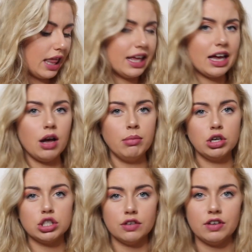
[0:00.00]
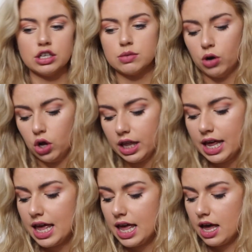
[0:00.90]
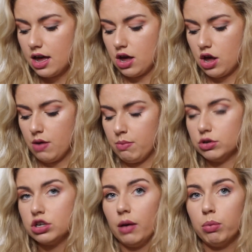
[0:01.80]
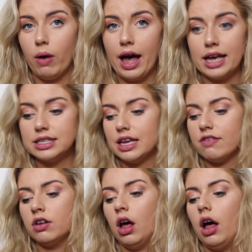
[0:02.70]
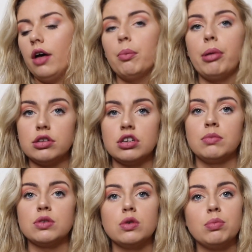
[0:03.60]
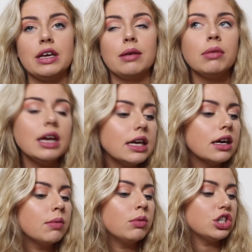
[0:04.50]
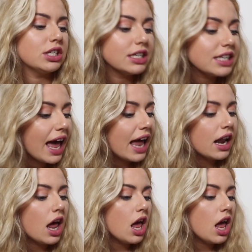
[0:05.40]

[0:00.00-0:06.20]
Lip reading: I think I got more stuff in a small top wise. If not, bottoms would be a medium, which is a 10.